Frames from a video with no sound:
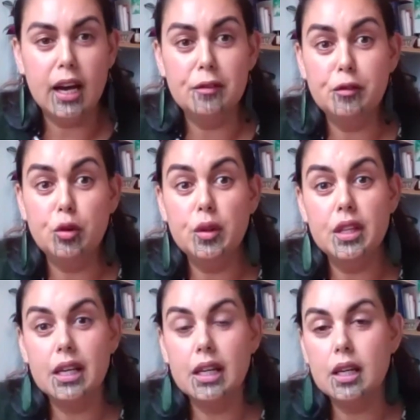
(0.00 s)
uh, for
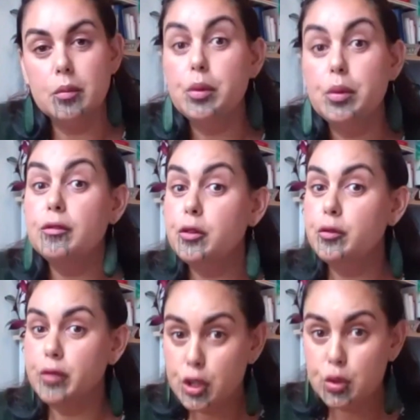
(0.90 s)
their
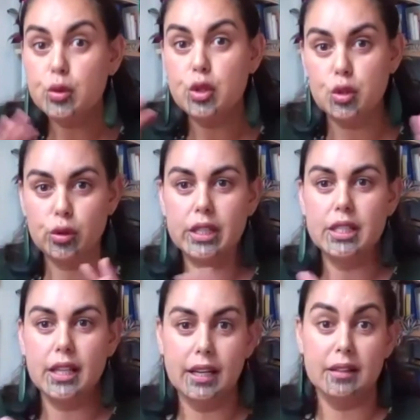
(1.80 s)
beautiful visual
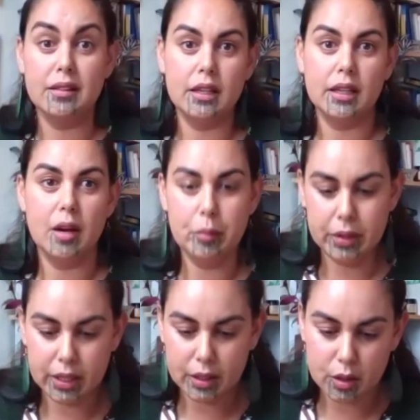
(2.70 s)
storytelling that
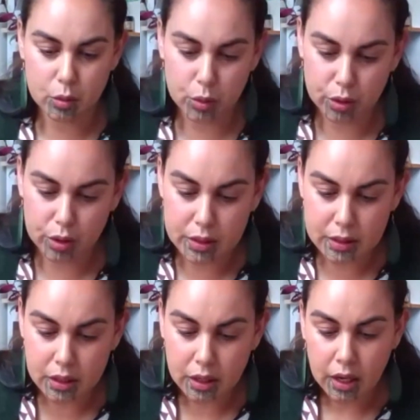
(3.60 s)
accompanies the
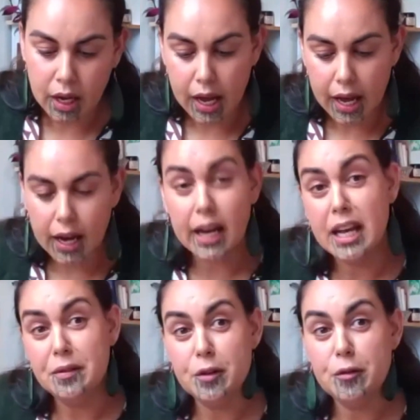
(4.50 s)
words. Uh,
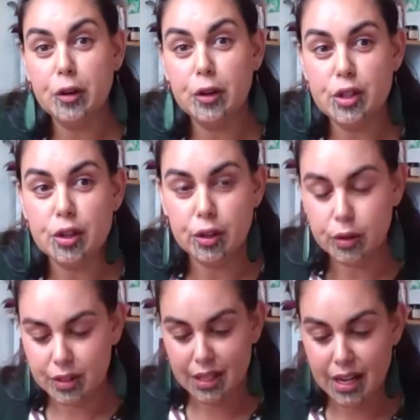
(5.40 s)
and the
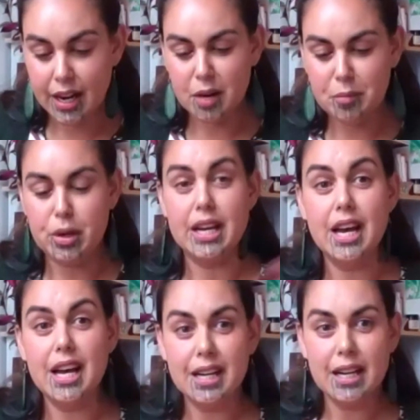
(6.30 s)
photos are by
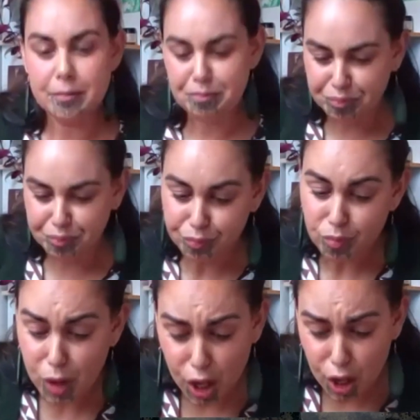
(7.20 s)
Hannah
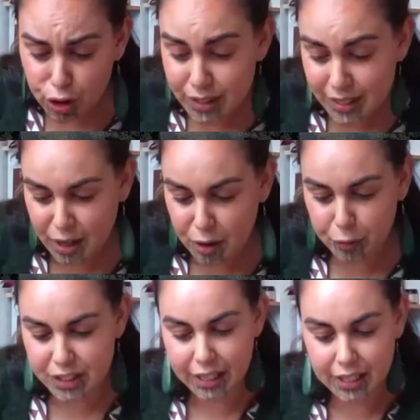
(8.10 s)

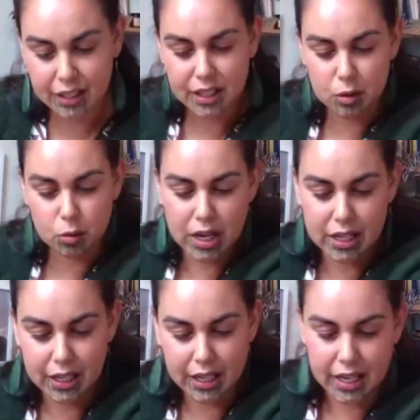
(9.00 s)
herself, taken in
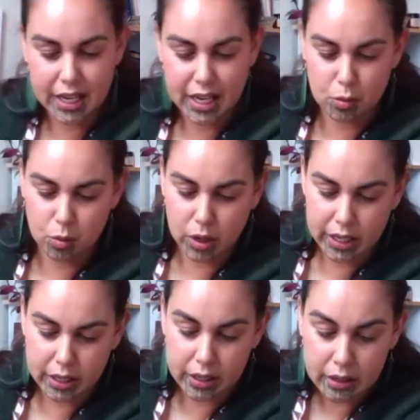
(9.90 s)
Wananga at
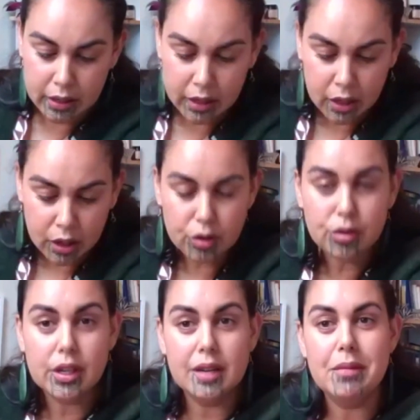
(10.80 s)
Wai
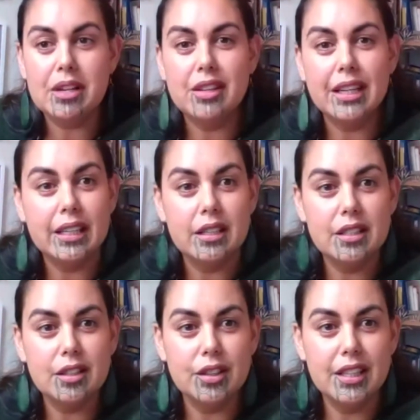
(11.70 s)
Kura Marae.
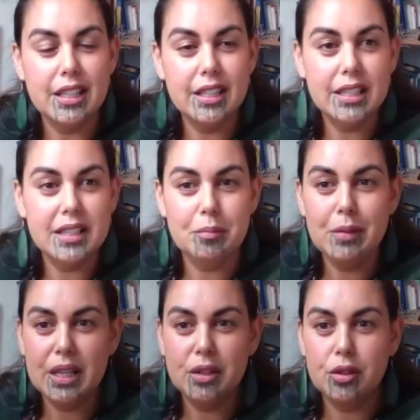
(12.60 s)
So tēnei te
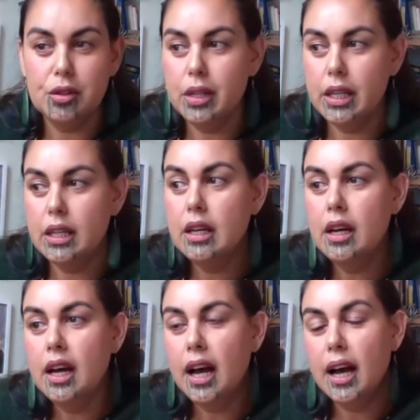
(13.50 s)
mihi nunui.
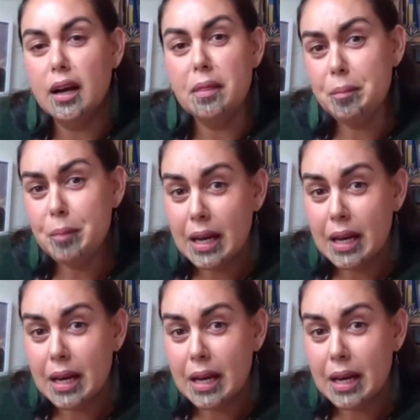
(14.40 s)
Uh, the